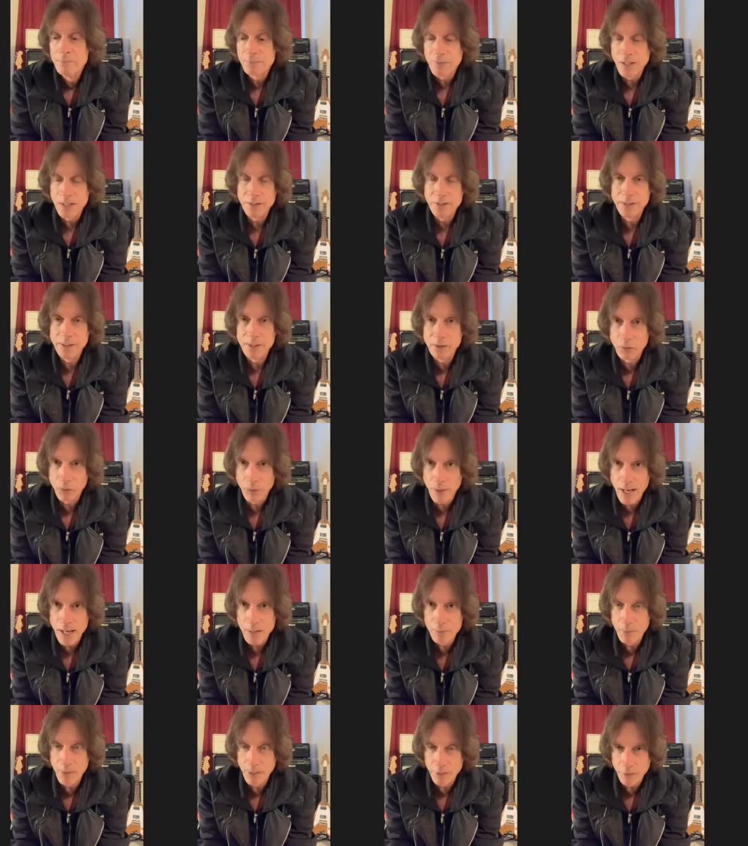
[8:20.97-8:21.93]
And then
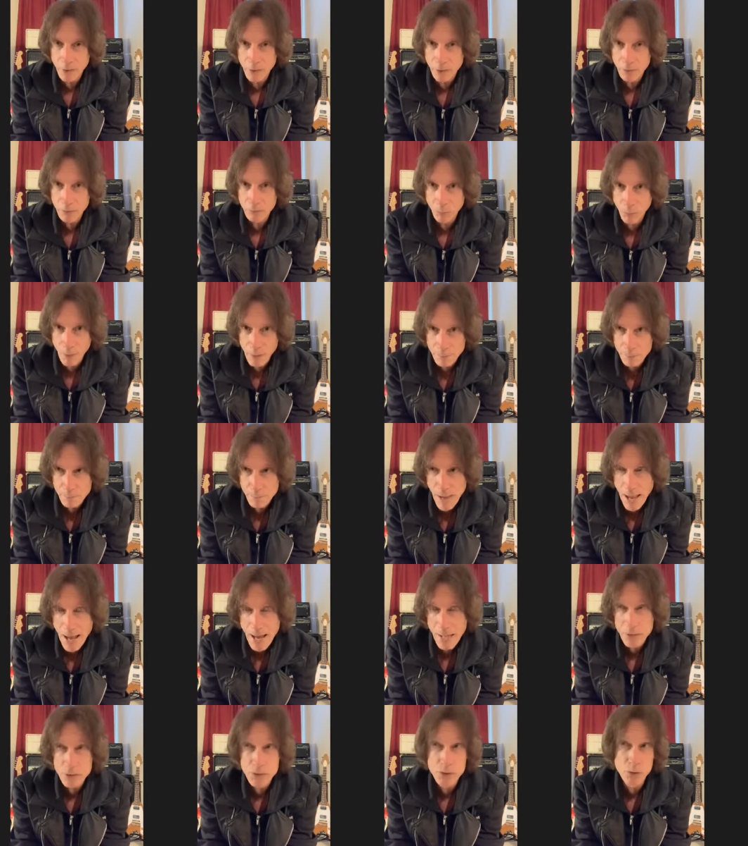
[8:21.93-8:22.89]
Graham went went
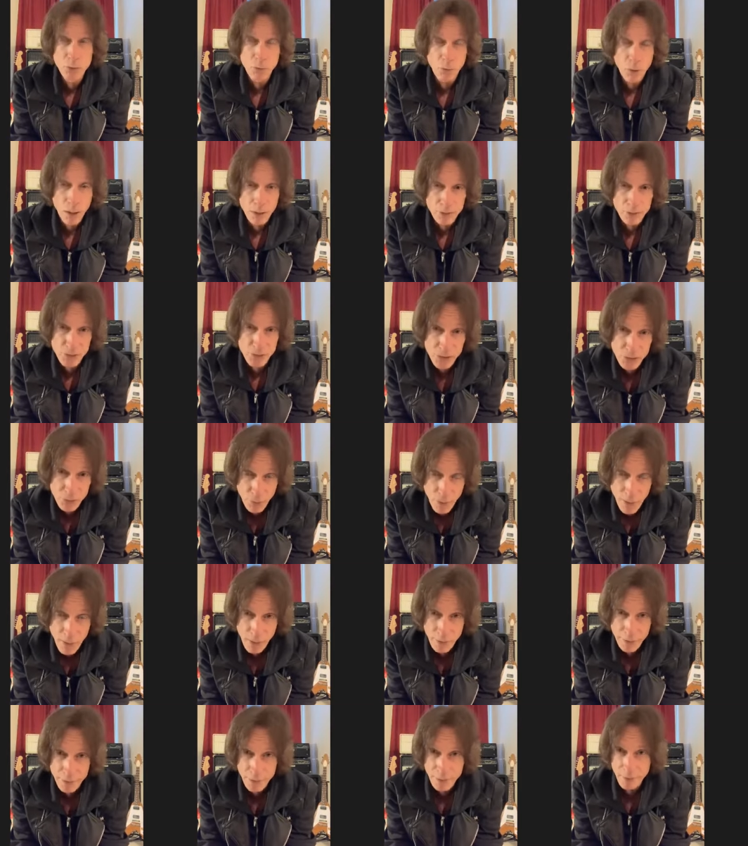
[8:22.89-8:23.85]
back to
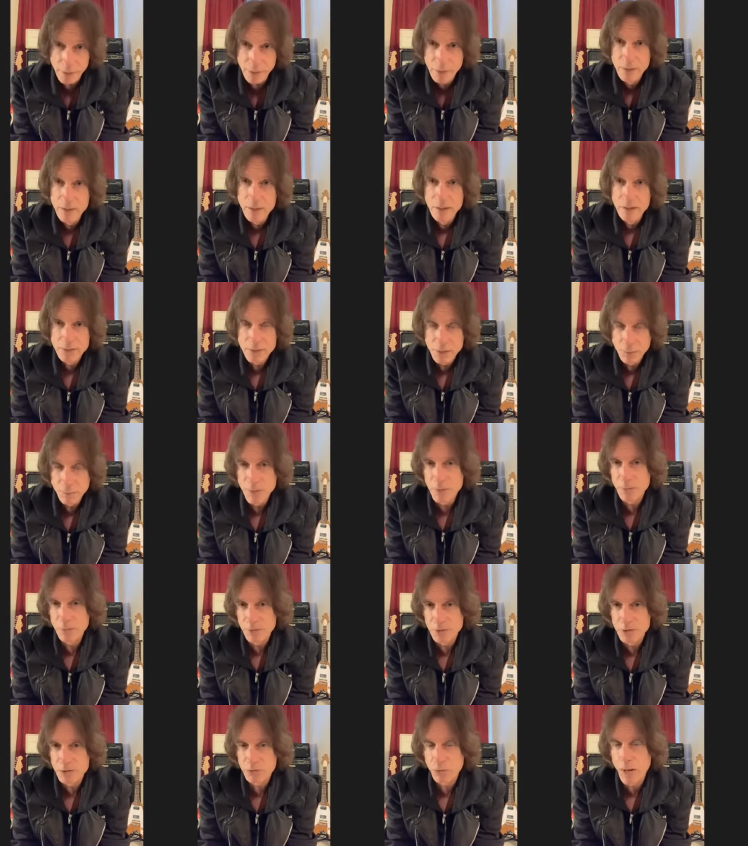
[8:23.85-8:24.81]
Australia to be
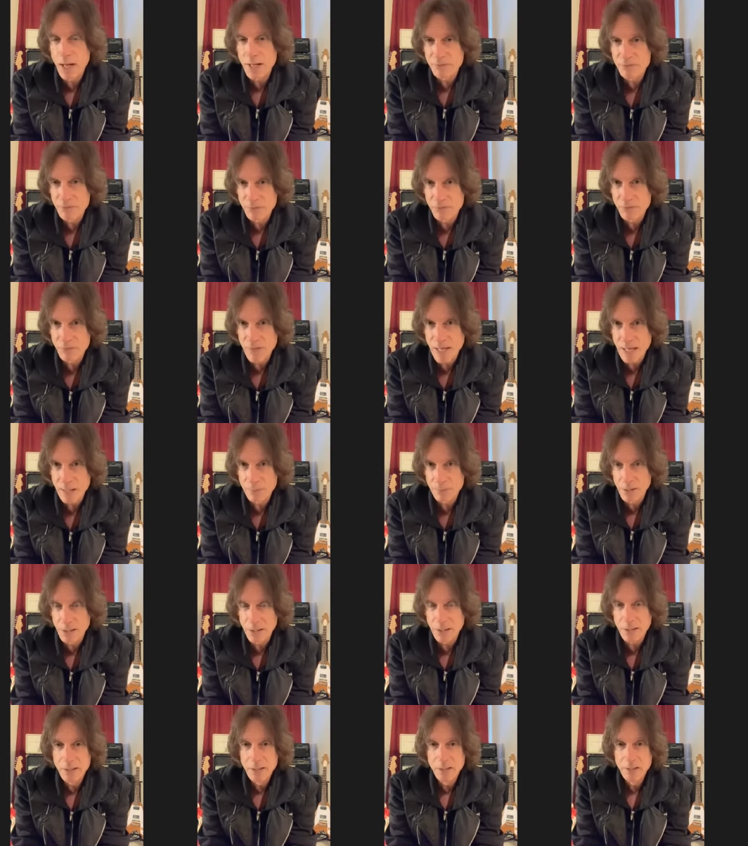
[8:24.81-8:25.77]
with his wife and
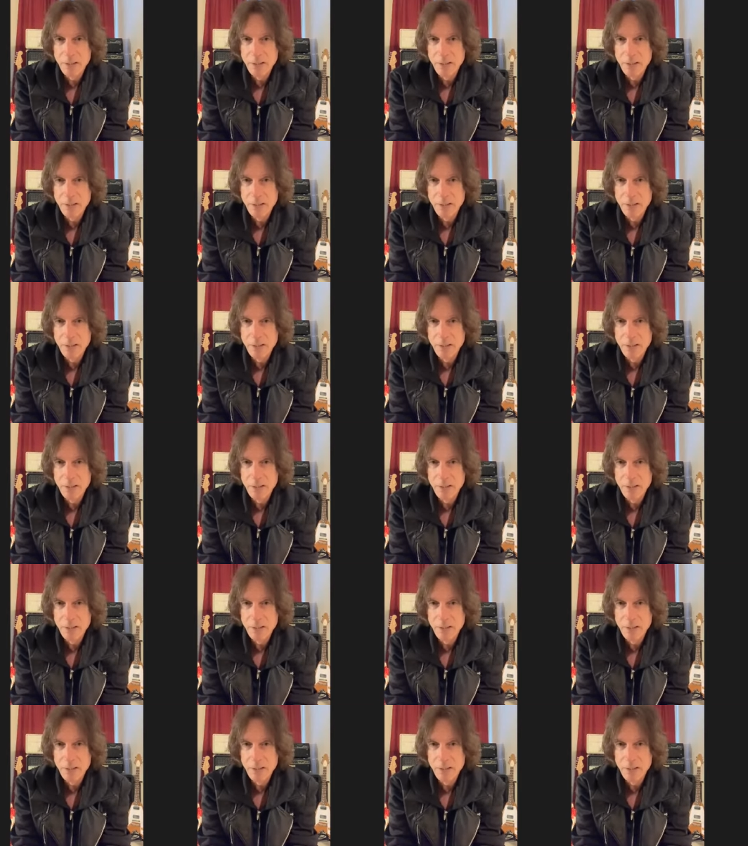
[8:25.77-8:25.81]
family